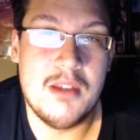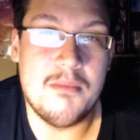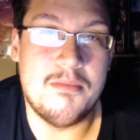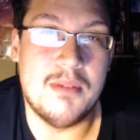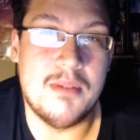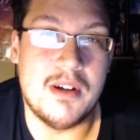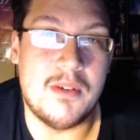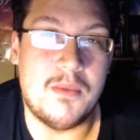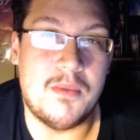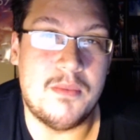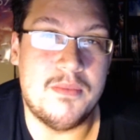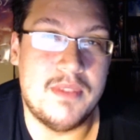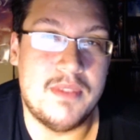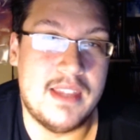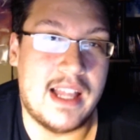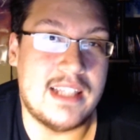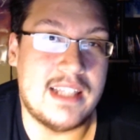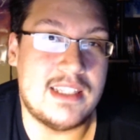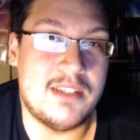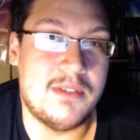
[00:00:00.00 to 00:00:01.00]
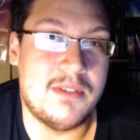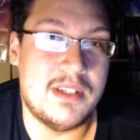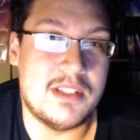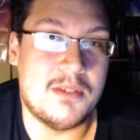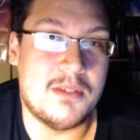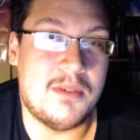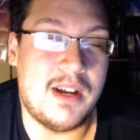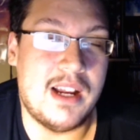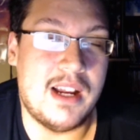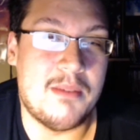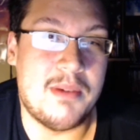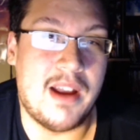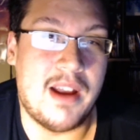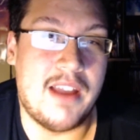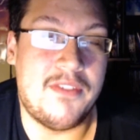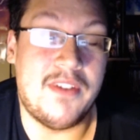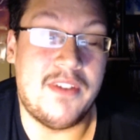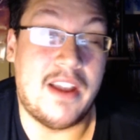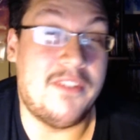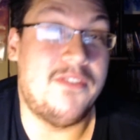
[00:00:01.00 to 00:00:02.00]
But that's the reason why I,
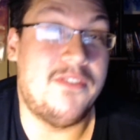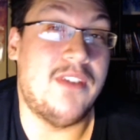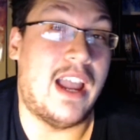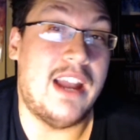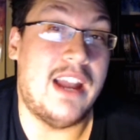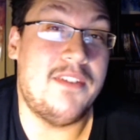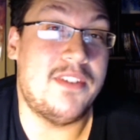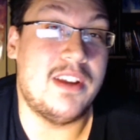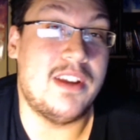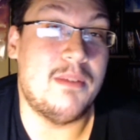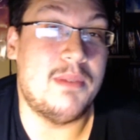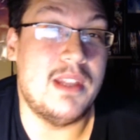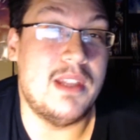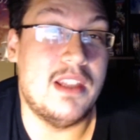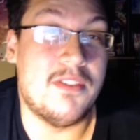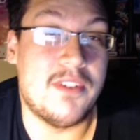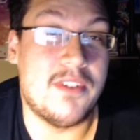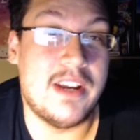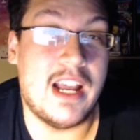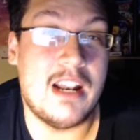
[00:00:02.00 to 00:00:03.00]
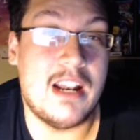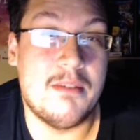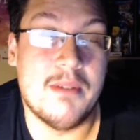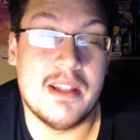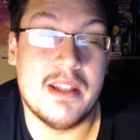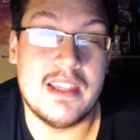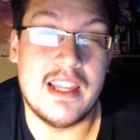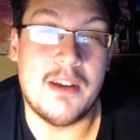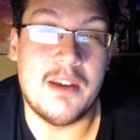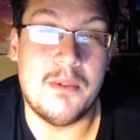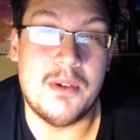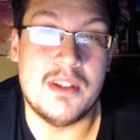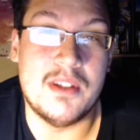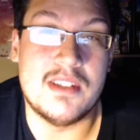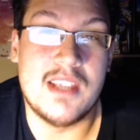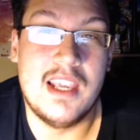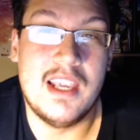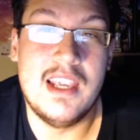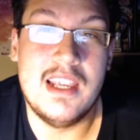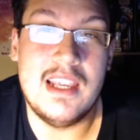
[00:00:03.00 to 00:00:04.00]
I, I completely forgotten about that
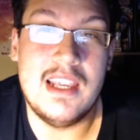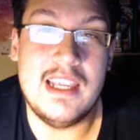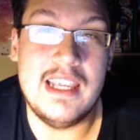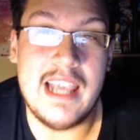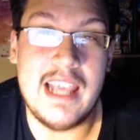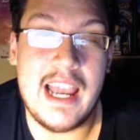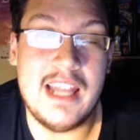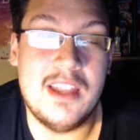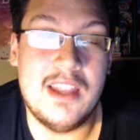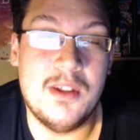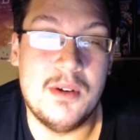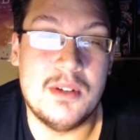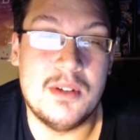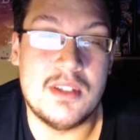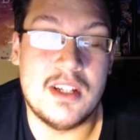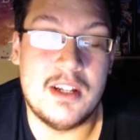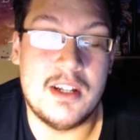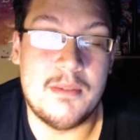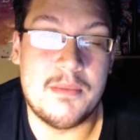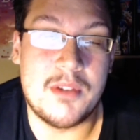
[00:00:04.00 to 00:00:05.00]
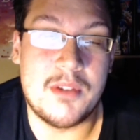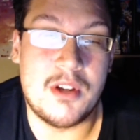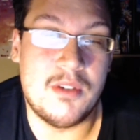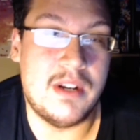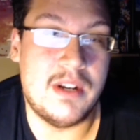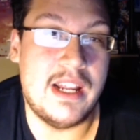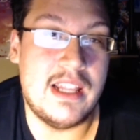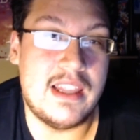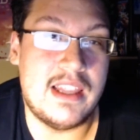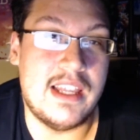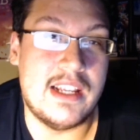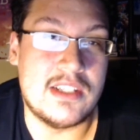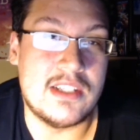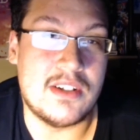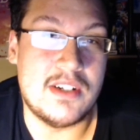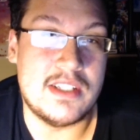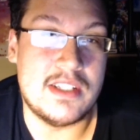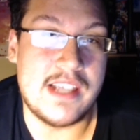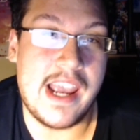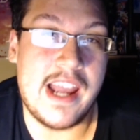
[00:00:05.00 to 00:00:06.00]
was he had those um, grenade things
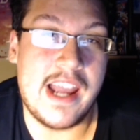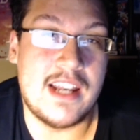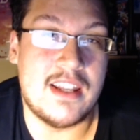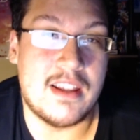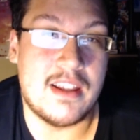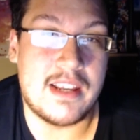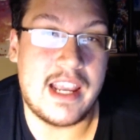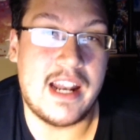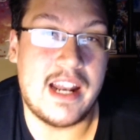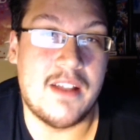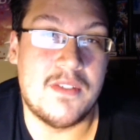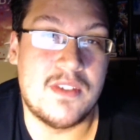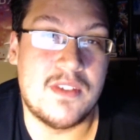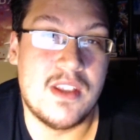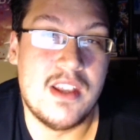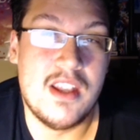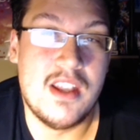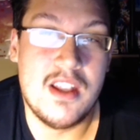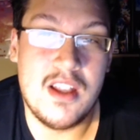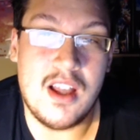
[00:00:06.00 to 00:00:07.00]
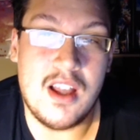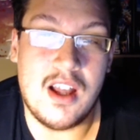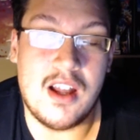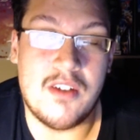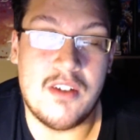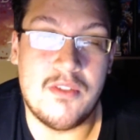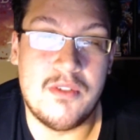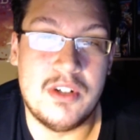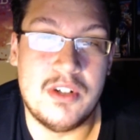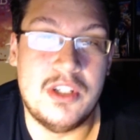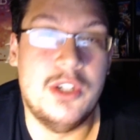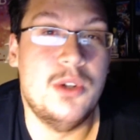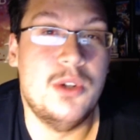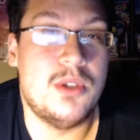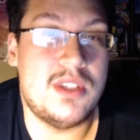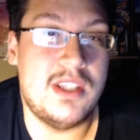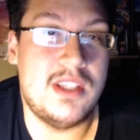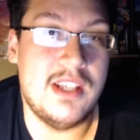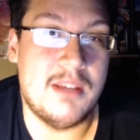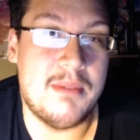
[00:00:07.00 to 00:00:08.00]
on his hand to kind of uh,
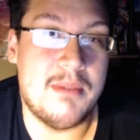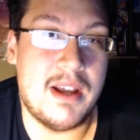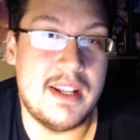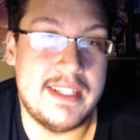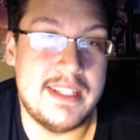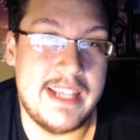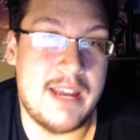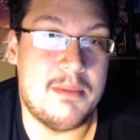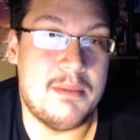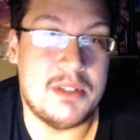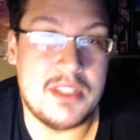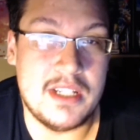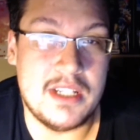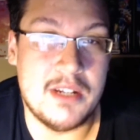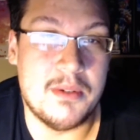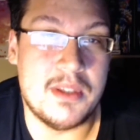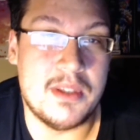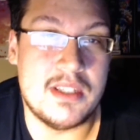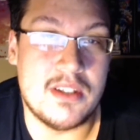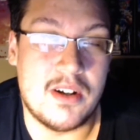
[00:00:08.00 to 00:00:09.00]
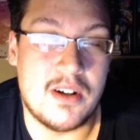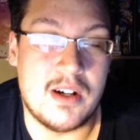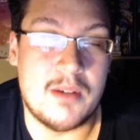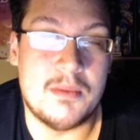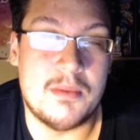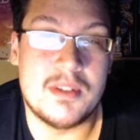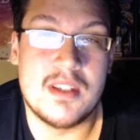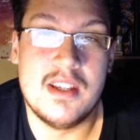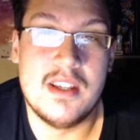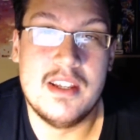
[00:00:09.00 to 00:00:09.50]
reduce the amount of damage he did with his arms.